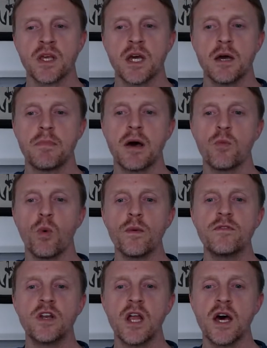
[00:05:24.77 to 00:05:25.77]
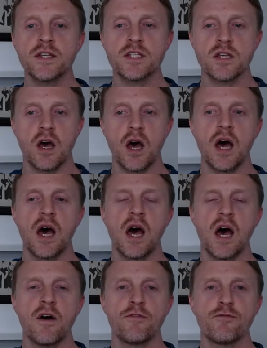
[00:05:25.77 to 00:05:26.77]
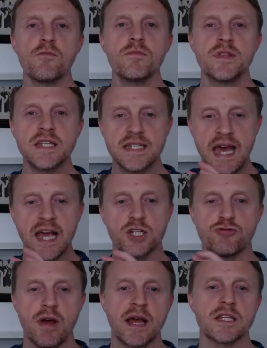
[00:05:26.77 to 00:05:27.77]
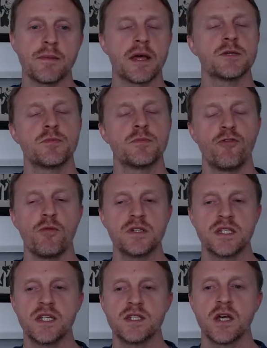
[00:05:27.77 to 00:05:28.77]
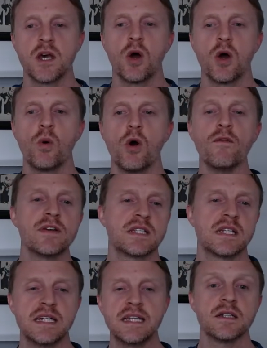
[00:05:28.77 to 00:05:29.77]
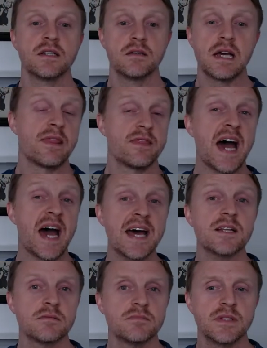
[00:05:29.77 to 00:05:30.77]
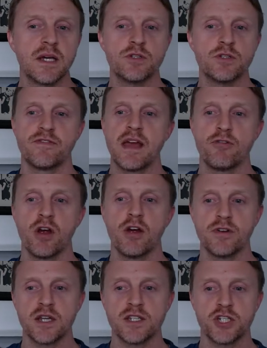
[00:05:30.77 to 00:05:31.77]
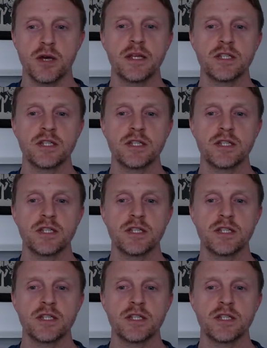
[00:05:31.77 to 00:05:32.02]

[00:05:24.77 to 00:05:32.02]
But what we've learnt from this extract about those performances were obviously that it was a favourite of Nazi Germany.